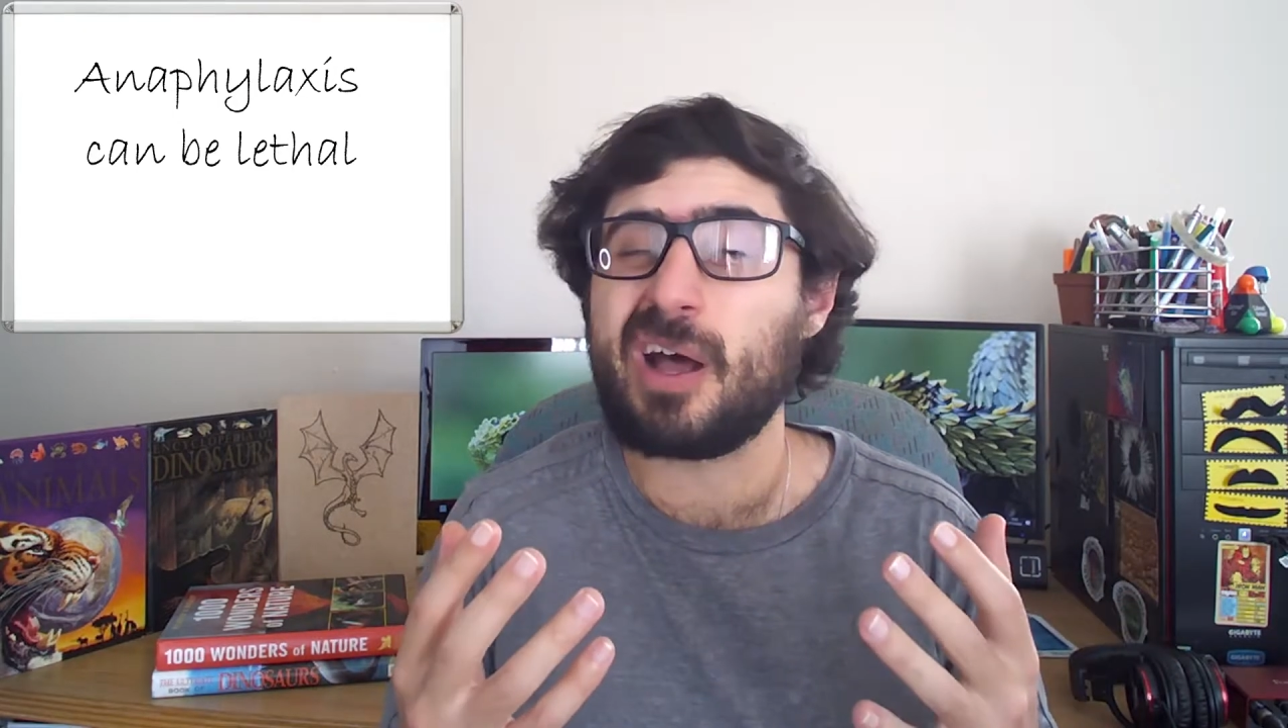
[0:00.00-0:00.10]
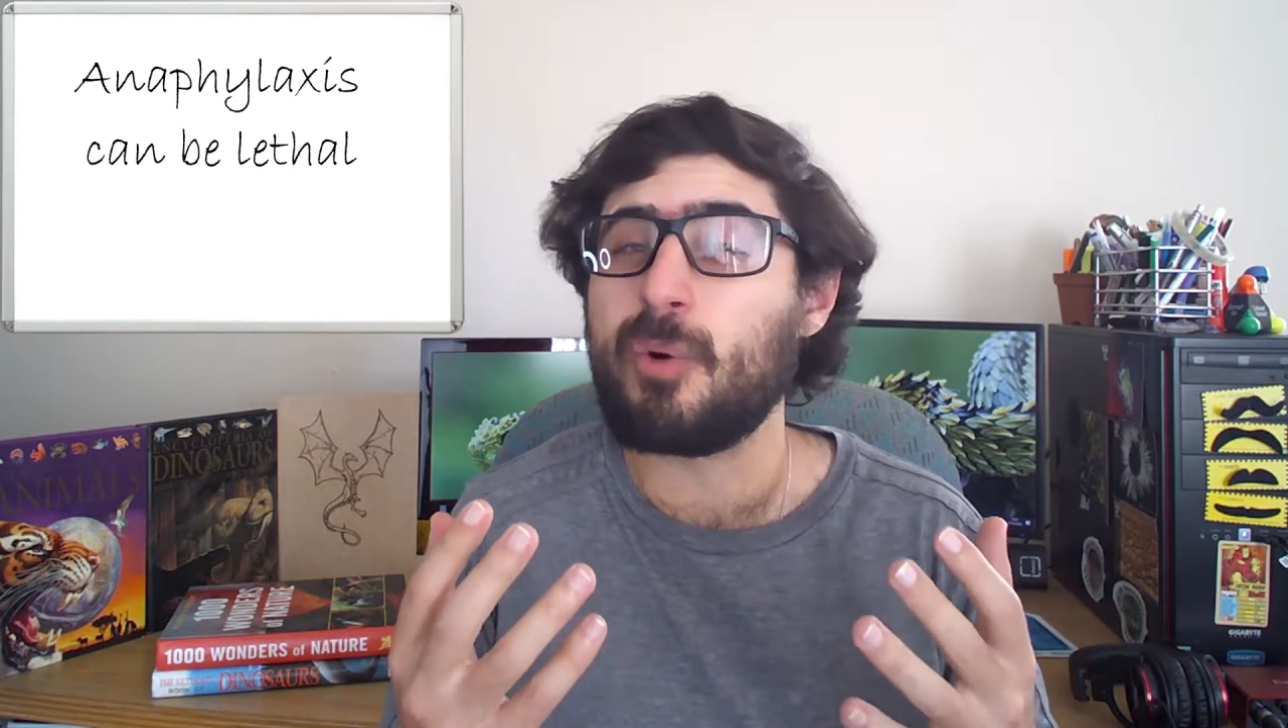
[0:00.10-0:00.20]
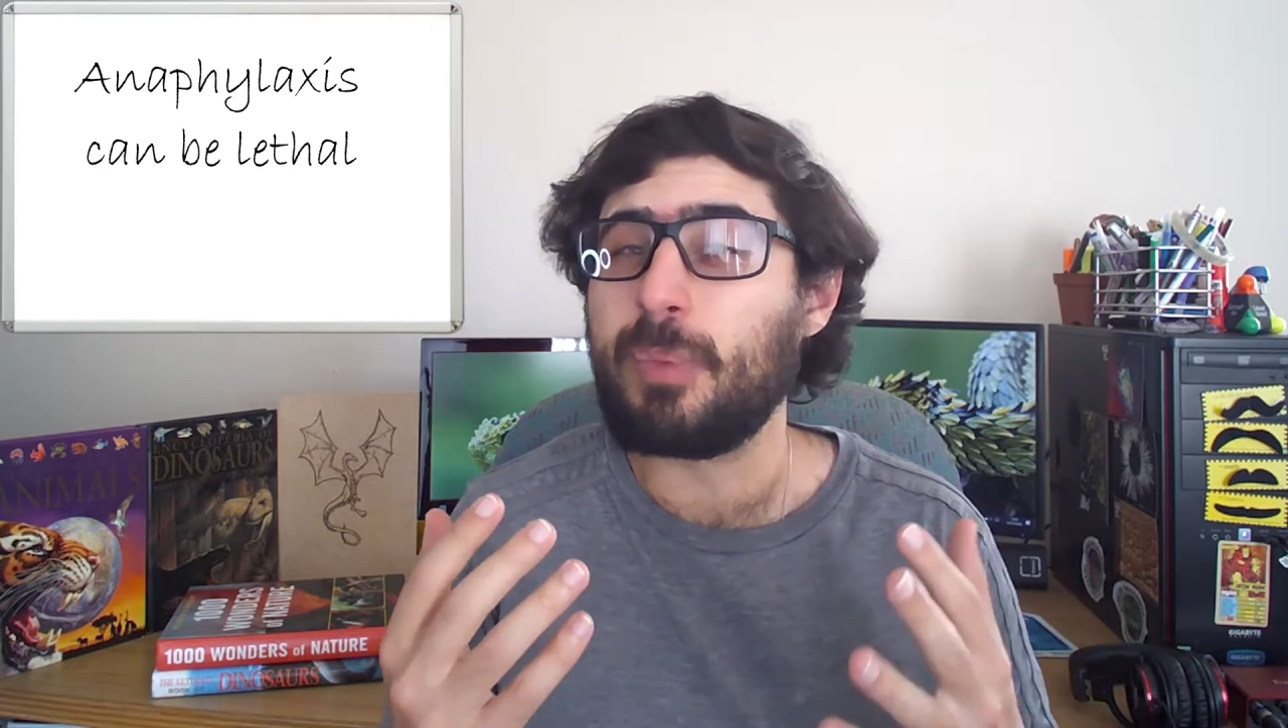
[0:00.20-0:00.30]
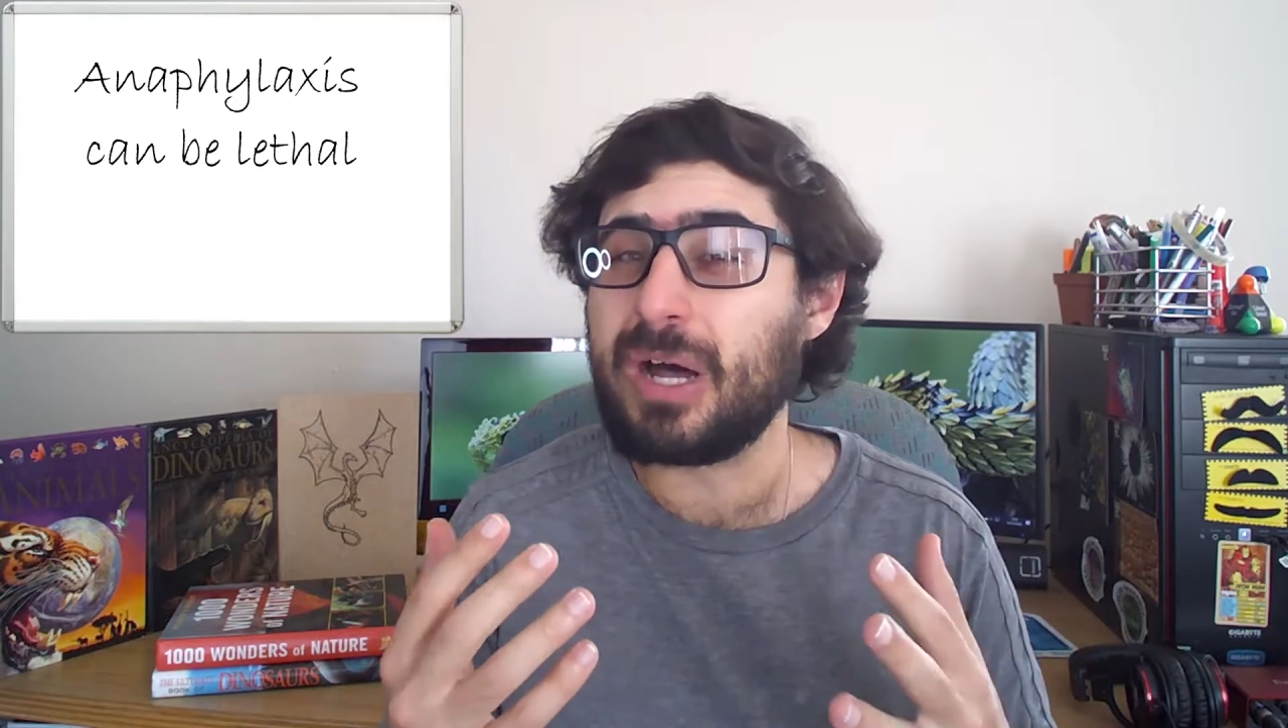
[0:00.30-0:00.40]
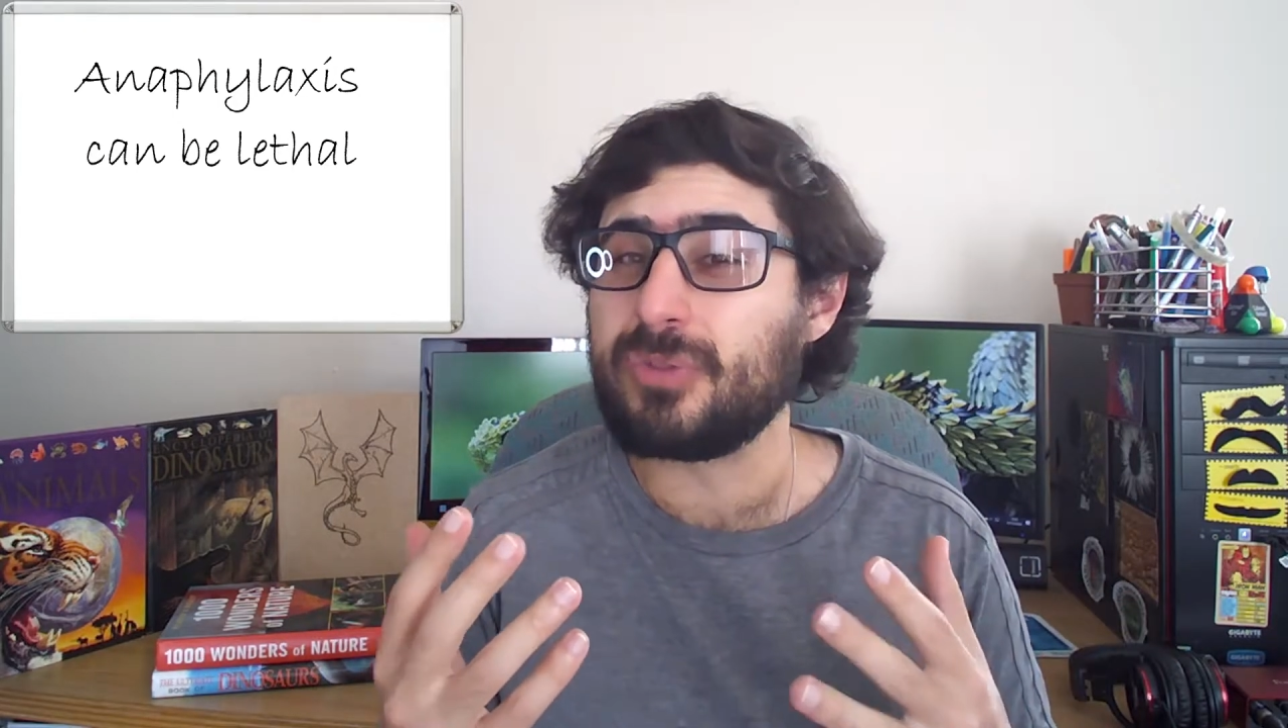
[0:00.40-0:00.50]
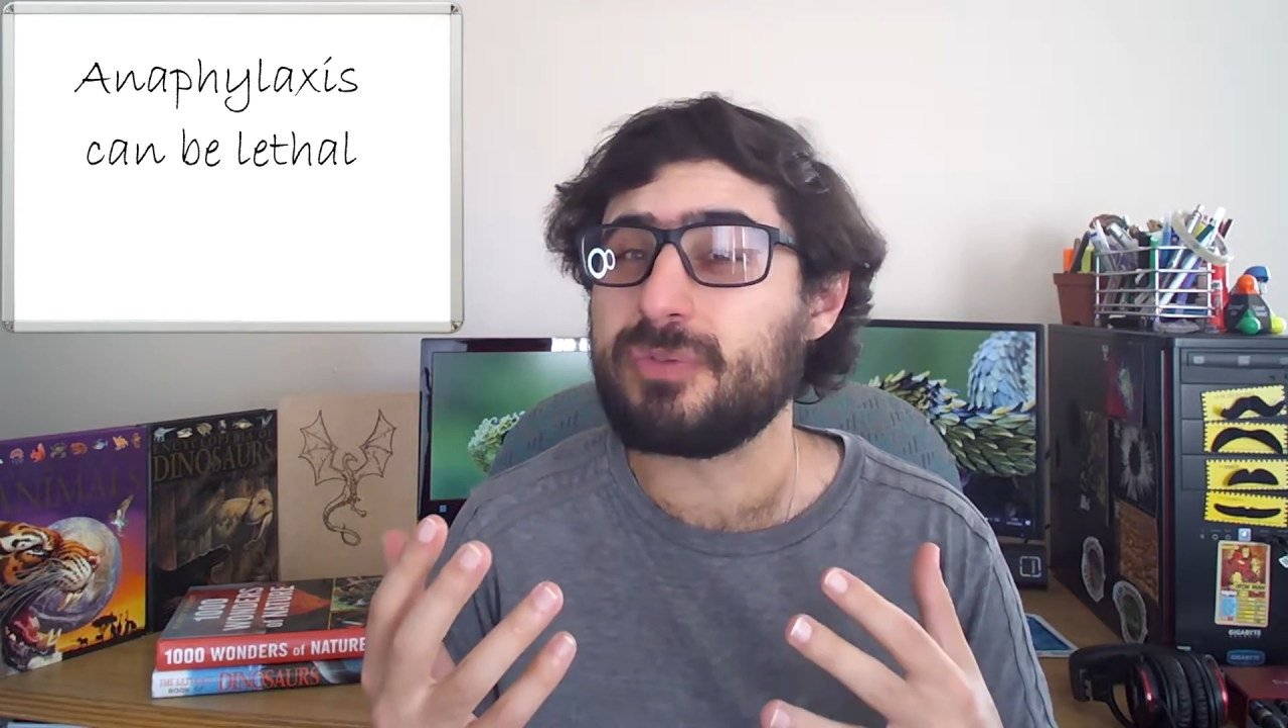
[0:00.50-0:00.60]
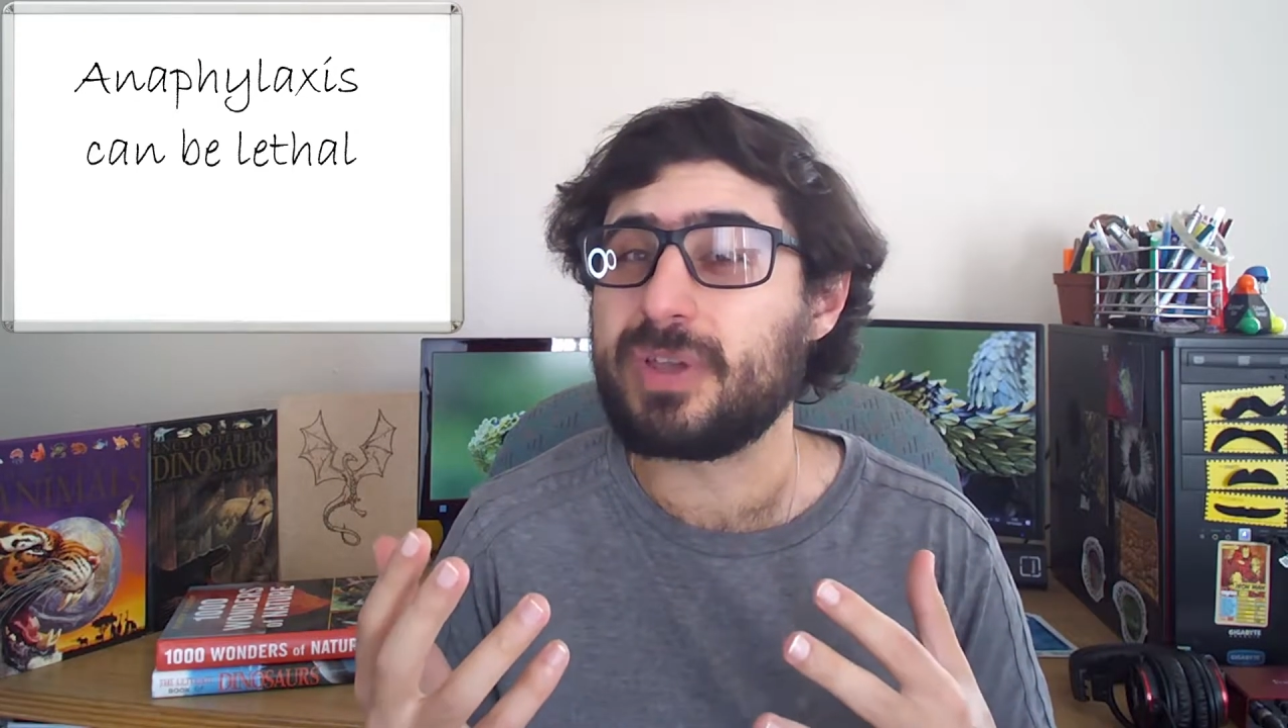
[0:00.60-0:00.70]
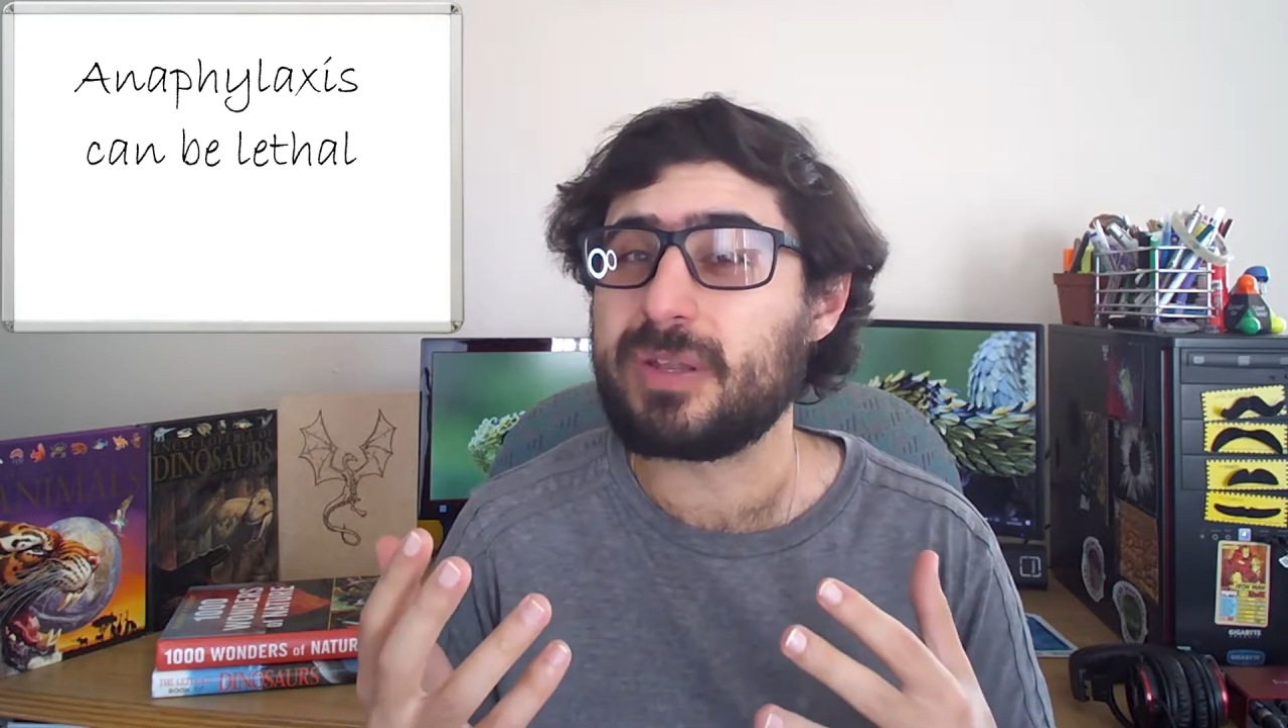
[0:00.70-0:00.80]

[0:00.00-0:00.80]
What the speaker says: mild the venom